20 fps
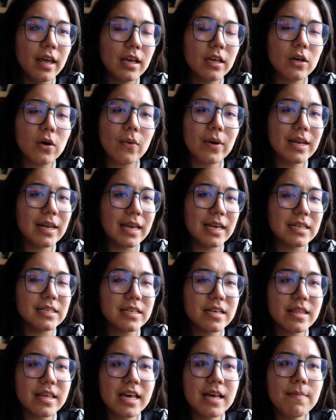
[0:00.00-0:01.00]
going
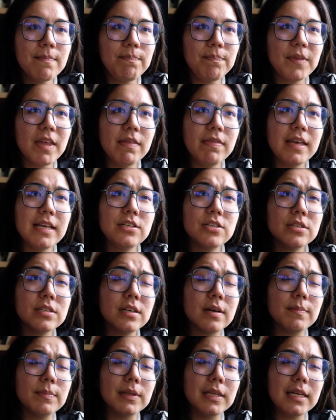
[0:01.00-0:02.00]
into them, and they just
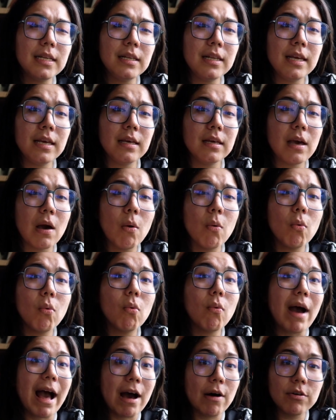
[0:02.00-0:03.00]
completely
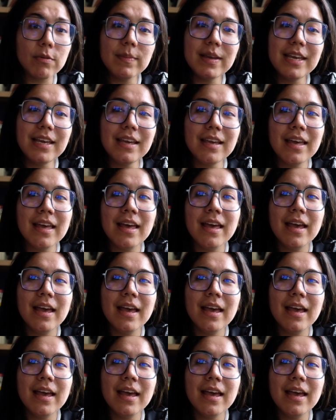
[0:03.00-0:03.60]
wowed me.